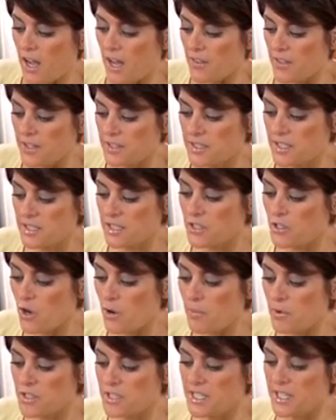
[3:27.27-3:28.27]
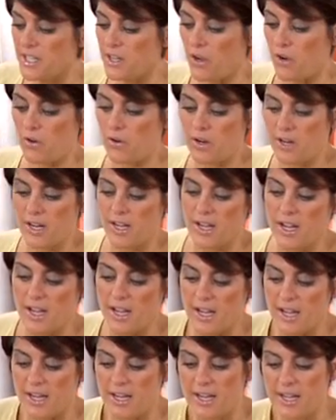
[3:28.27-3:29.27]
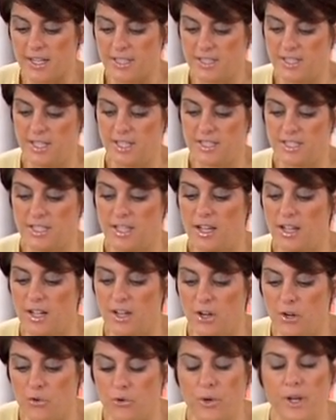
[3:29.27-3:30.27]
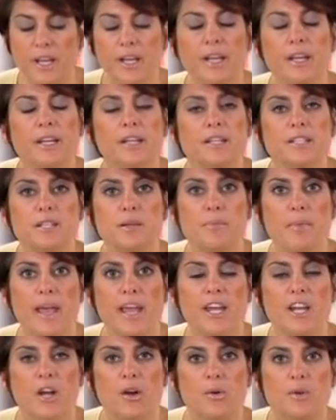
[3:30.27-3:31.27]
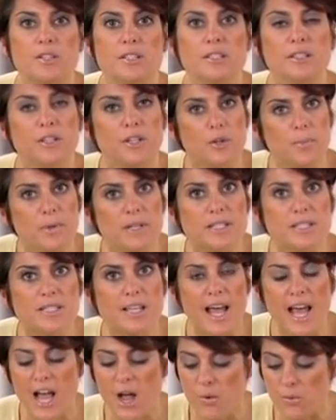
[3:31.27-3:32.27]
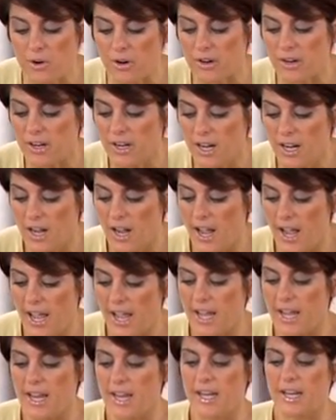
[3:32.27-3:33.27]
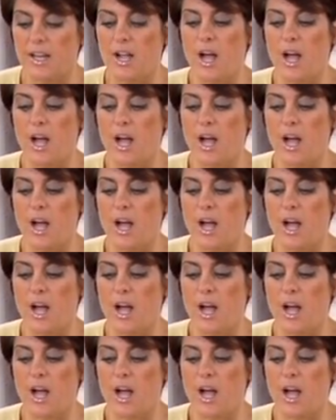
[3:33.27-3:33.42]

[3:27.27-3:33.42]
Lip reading: this is a tomatillo. It's a green tomato. It's a little bit sour. It